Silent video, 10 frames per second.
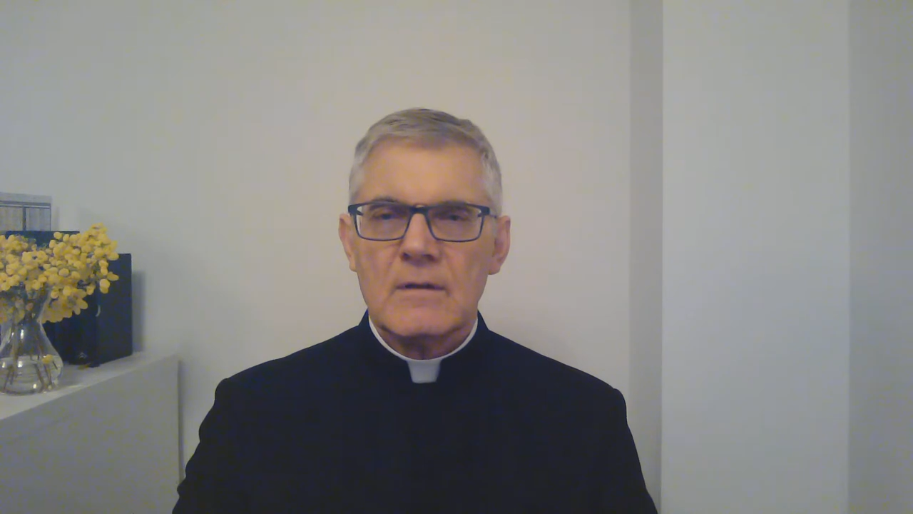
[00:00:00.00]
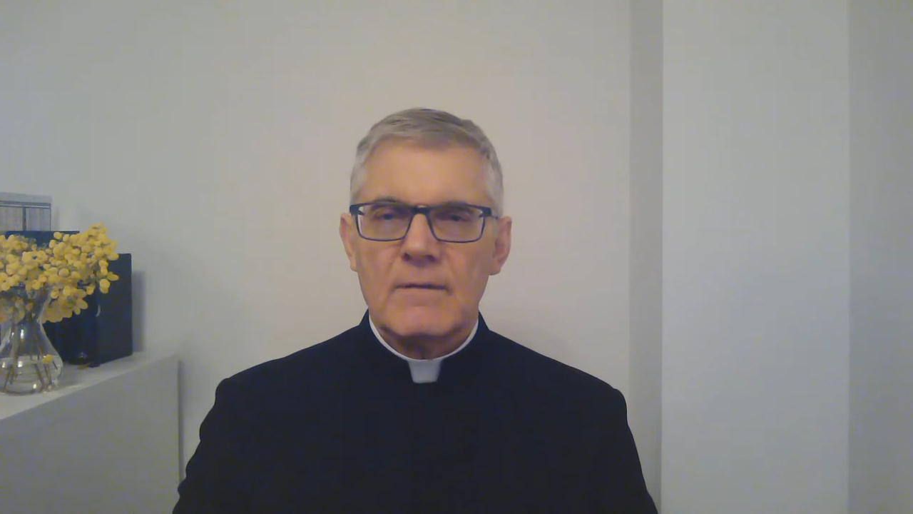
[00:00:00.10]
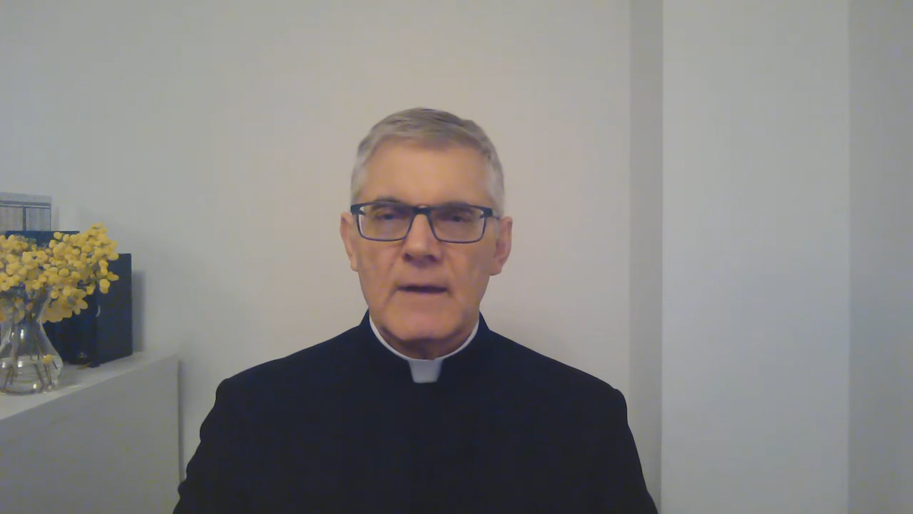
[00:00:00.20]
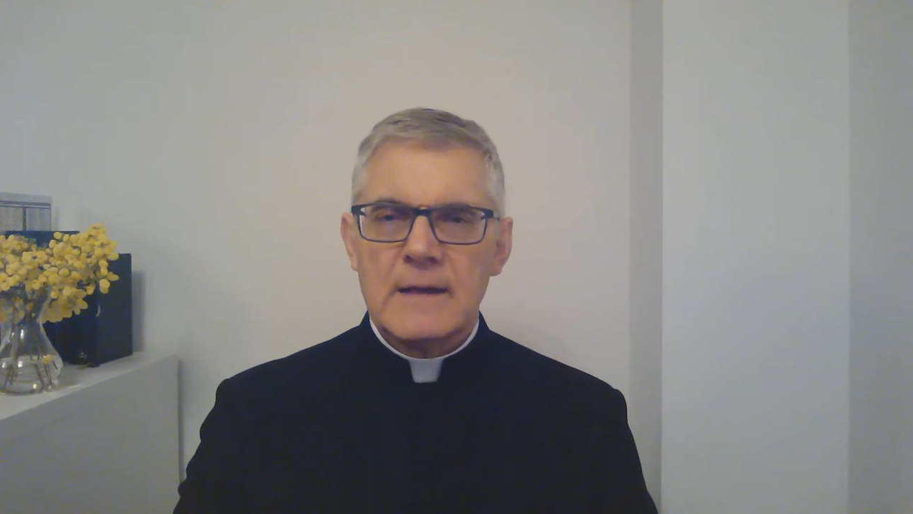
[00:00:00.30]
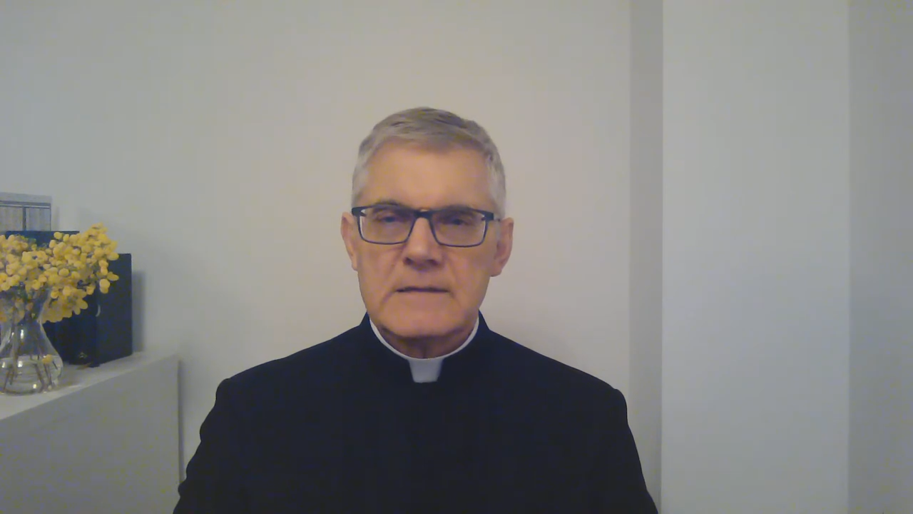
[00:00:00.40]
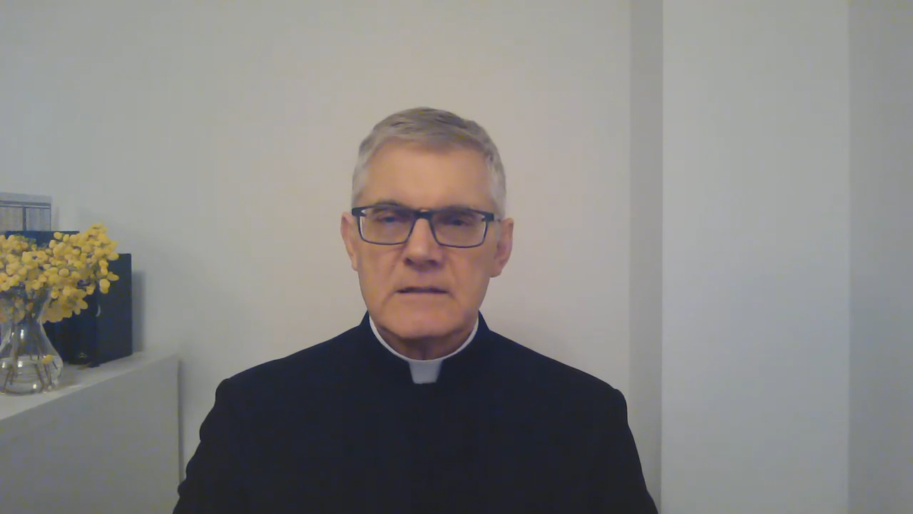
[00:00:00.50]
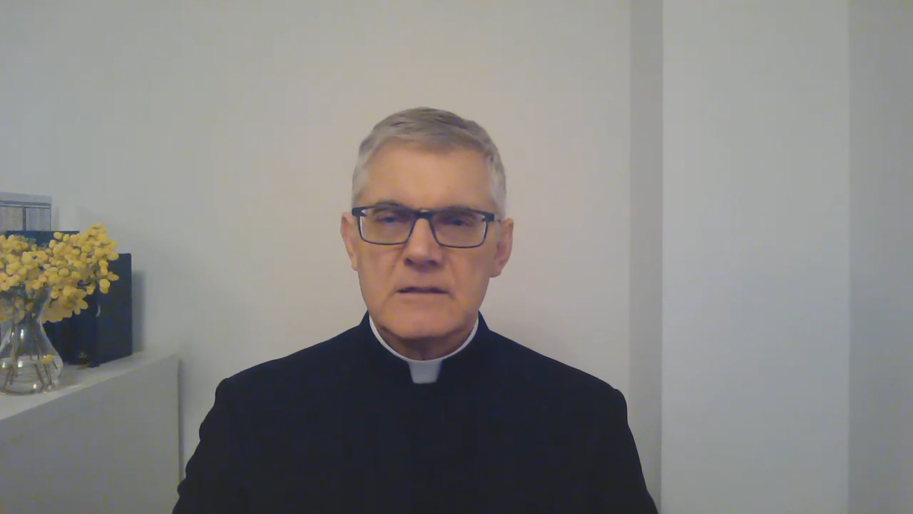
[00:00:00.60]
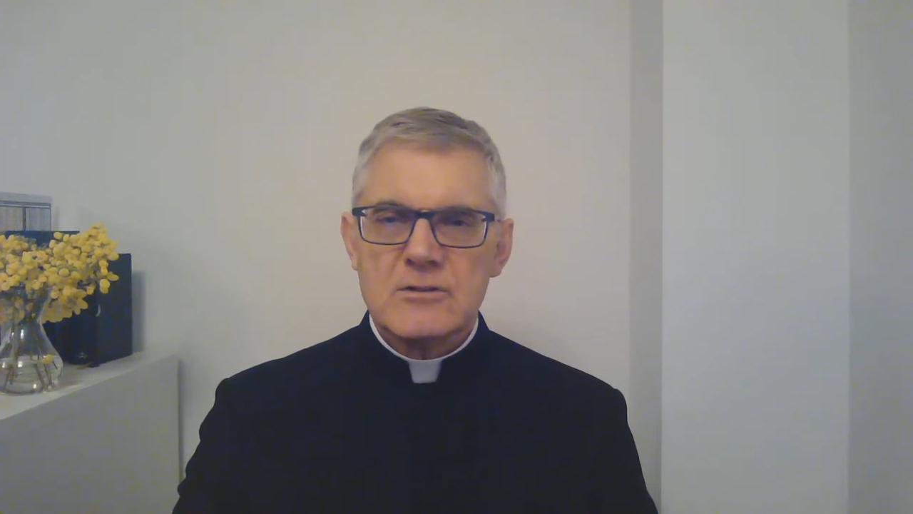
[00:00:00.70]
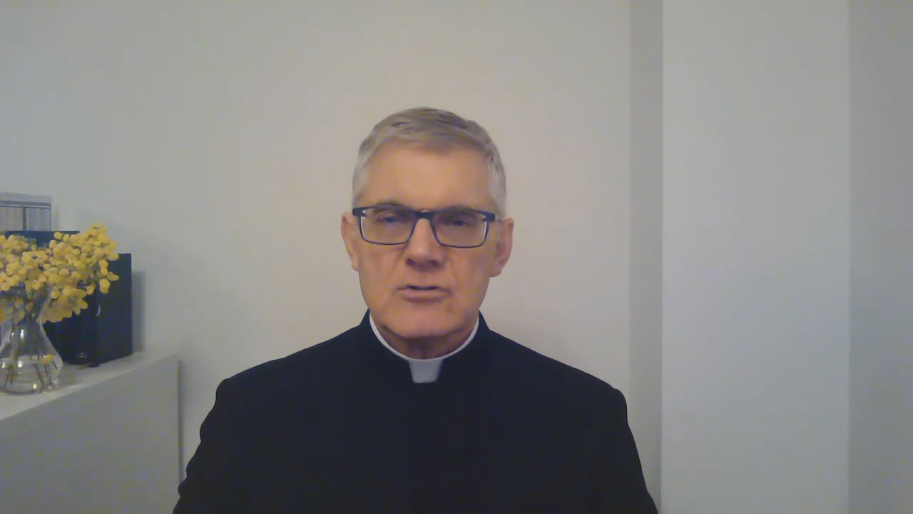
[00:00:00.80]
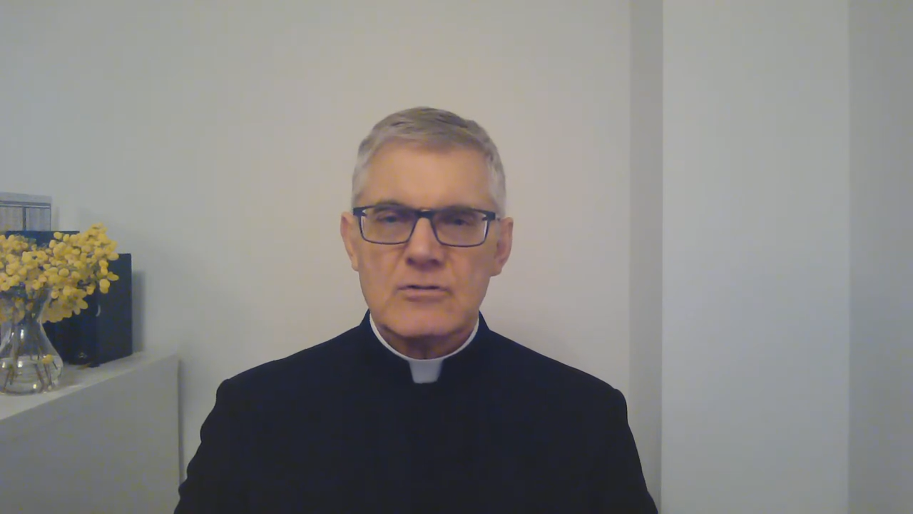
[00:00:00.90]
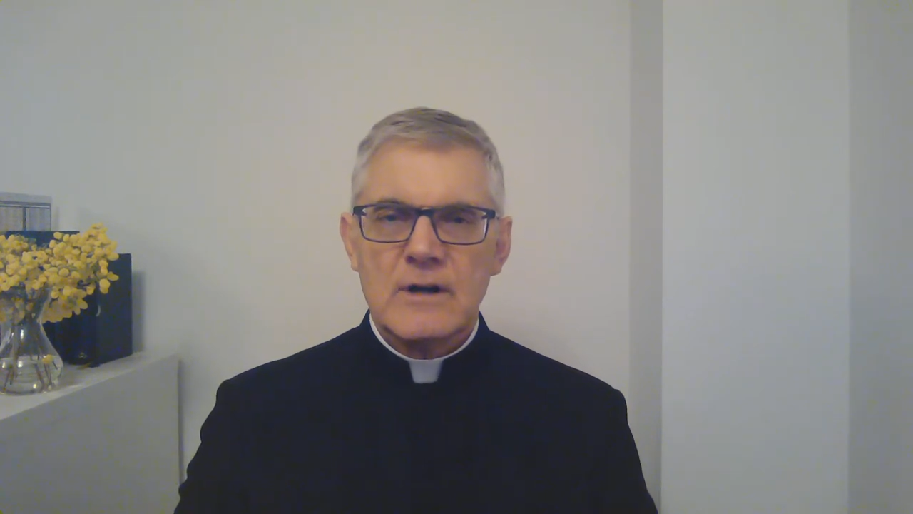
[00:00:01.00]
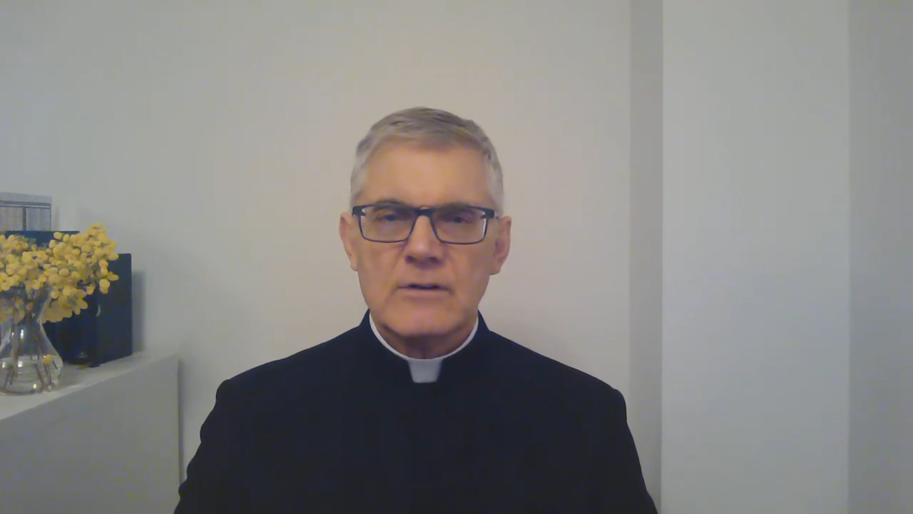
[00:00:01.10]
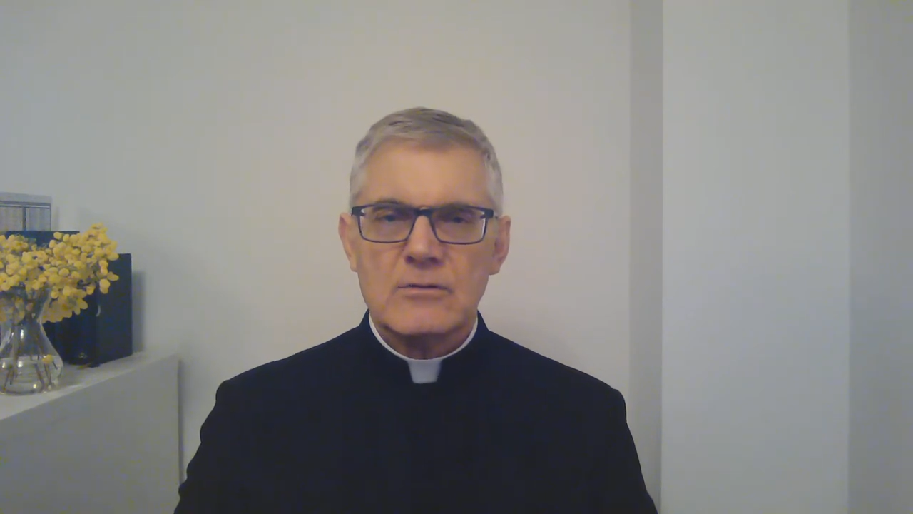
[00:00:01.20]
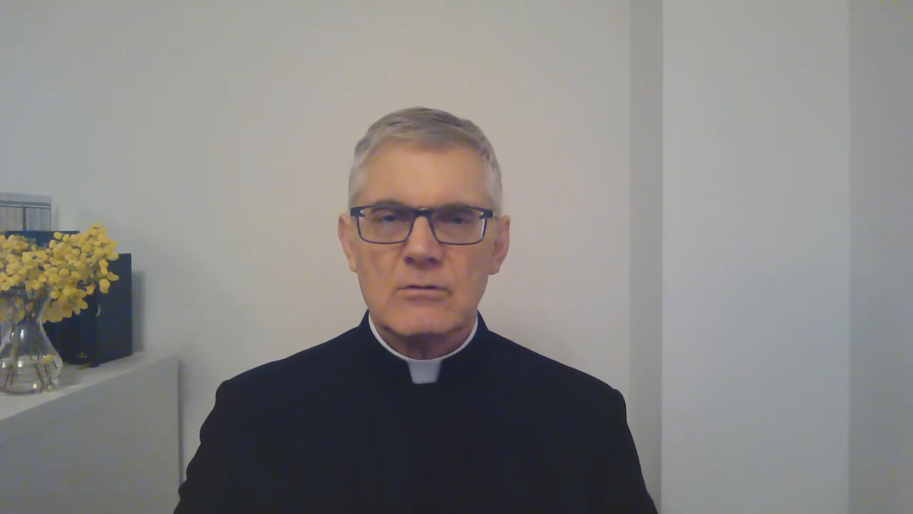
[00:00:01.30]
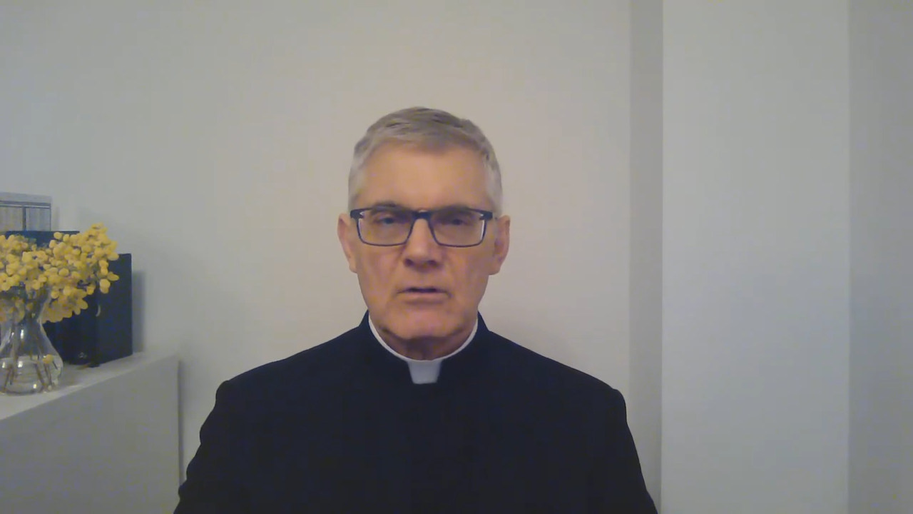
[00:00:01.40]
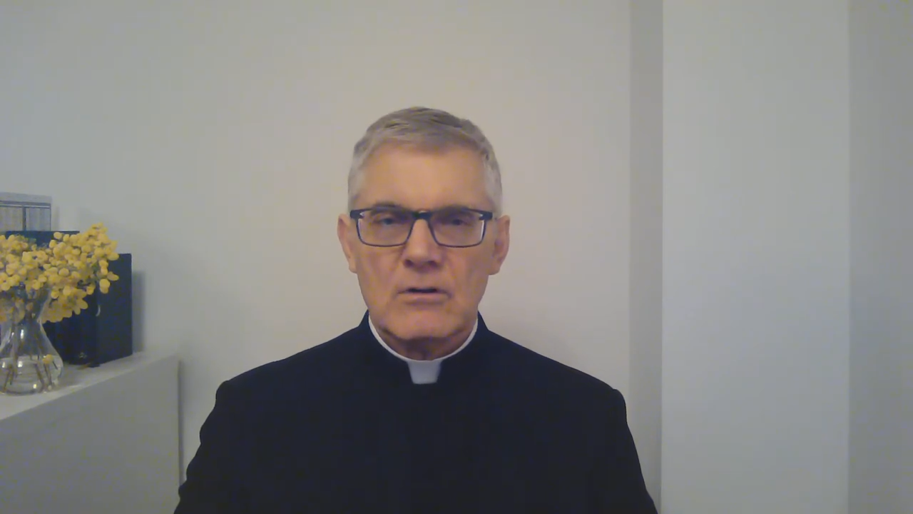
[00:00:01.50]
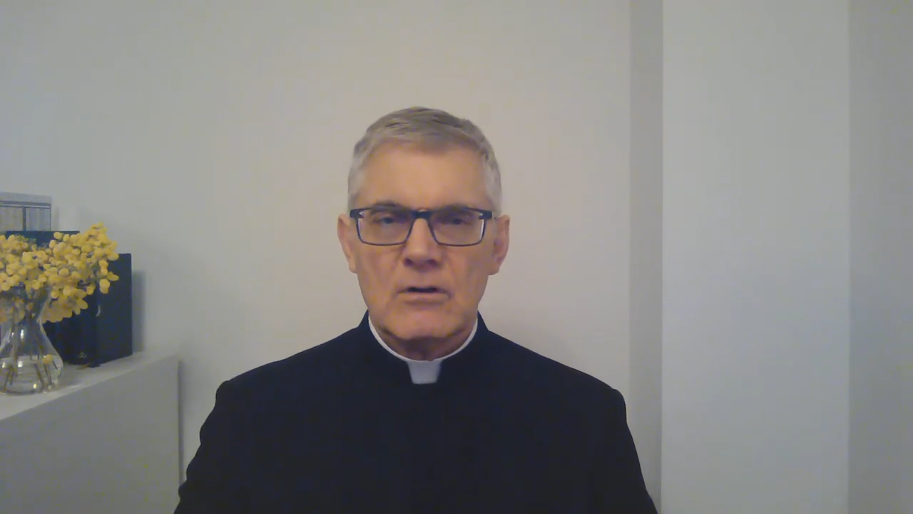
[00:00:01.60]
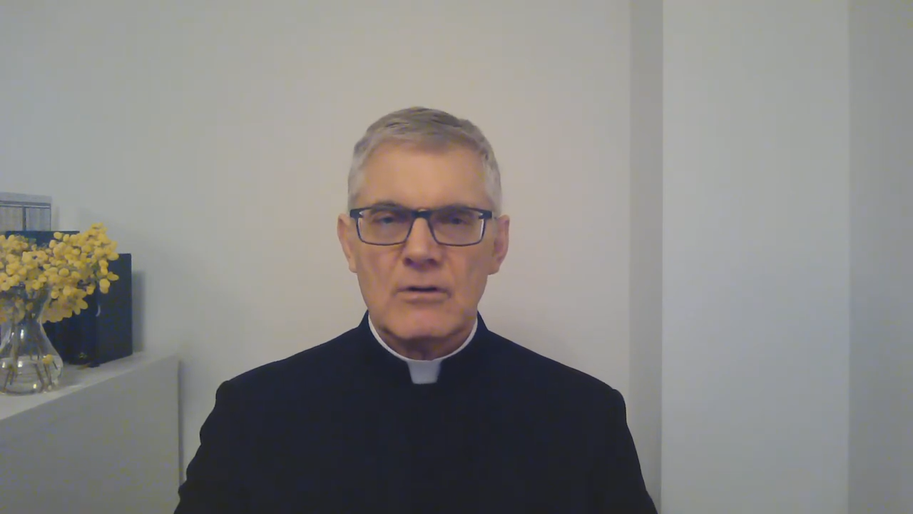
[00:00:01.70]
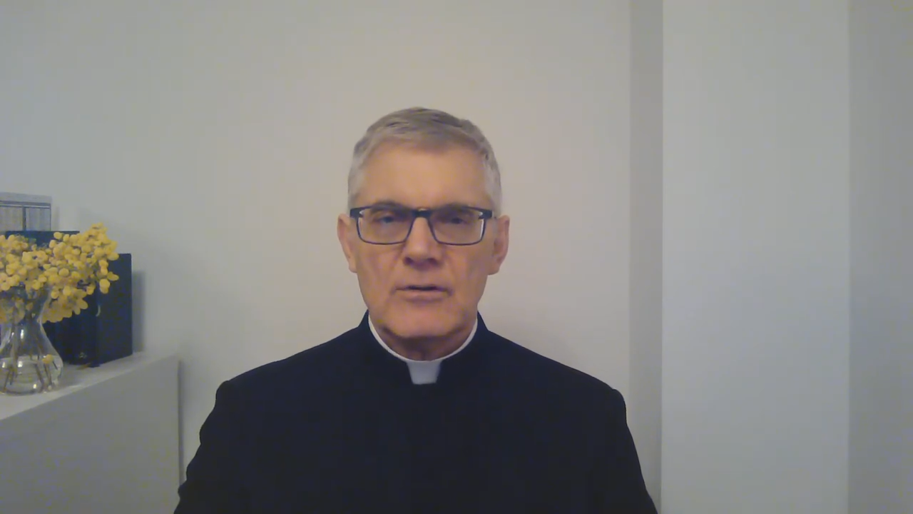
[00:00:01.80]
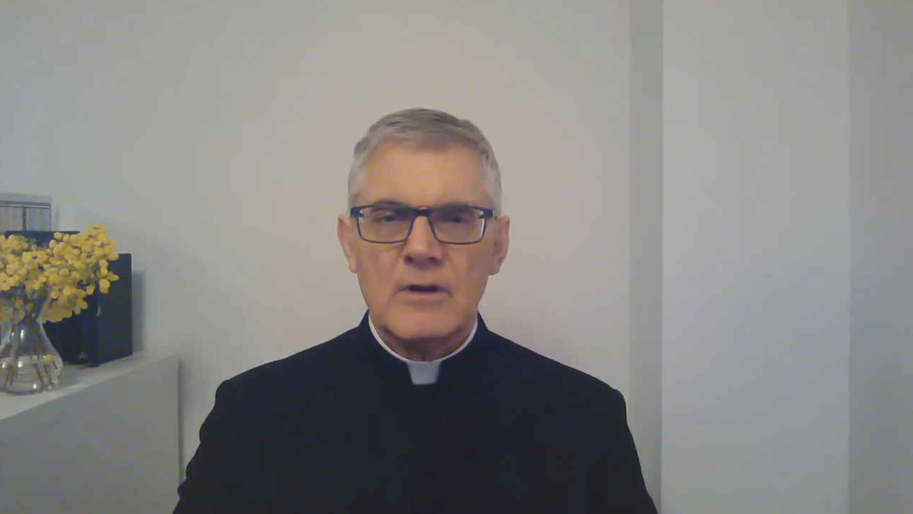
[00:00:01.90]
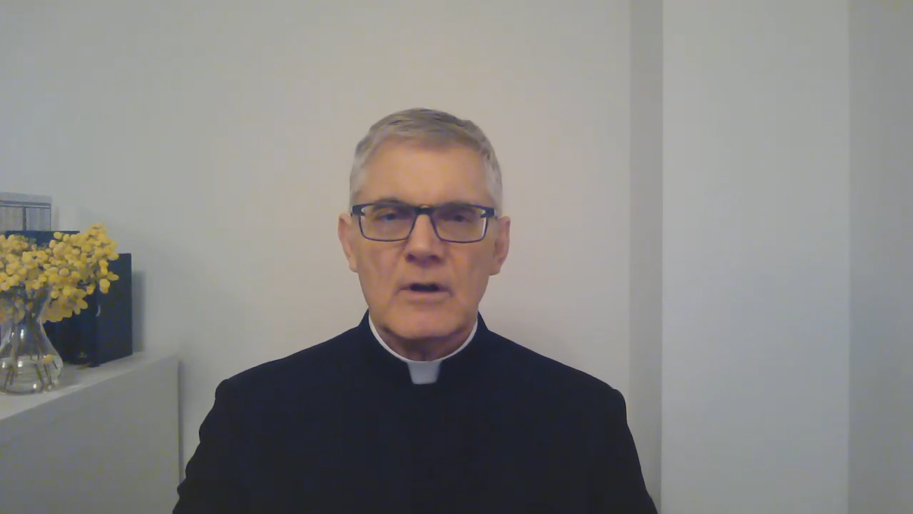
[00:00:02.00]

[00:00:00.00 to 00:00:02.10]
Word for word: that triune God.